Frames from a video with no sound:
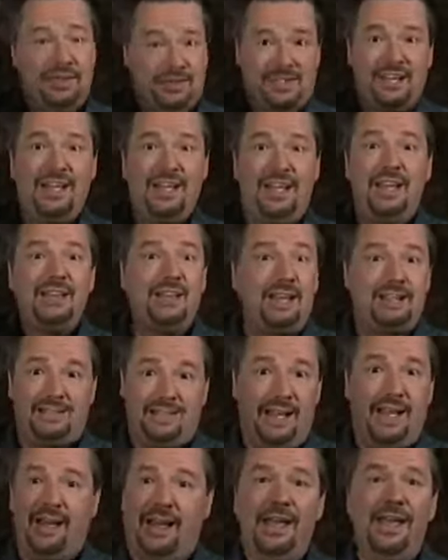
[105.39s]
See, he
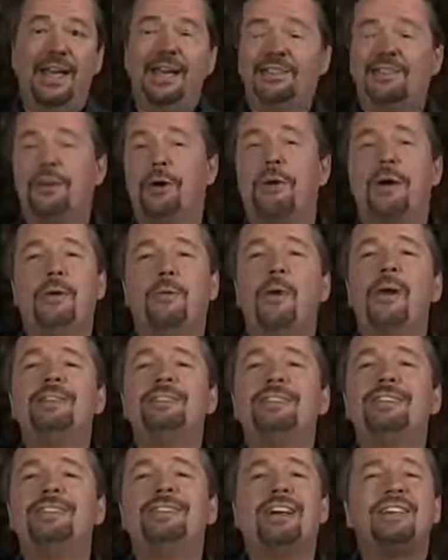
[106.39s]
does. Eh, uh, so
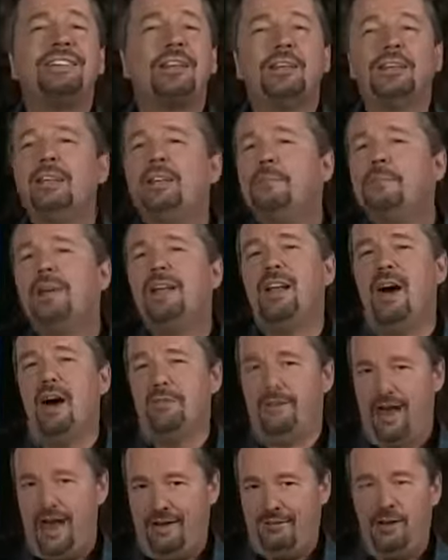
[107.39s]
Winston does a little bit
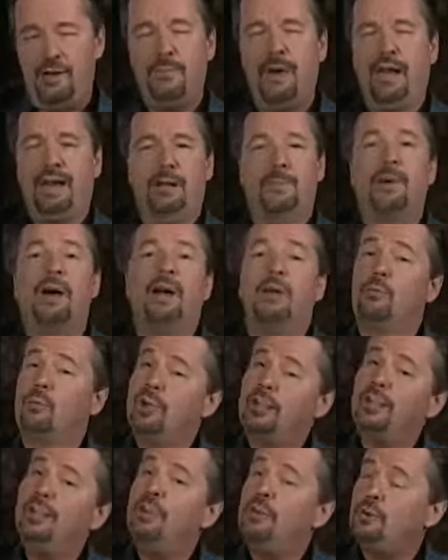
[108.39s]
of everybody. But
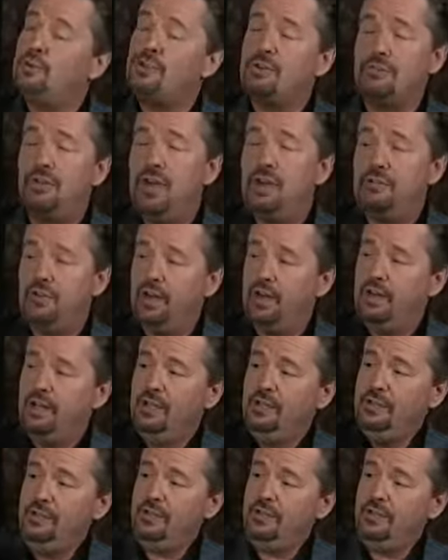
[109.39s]
really, who's your favorite?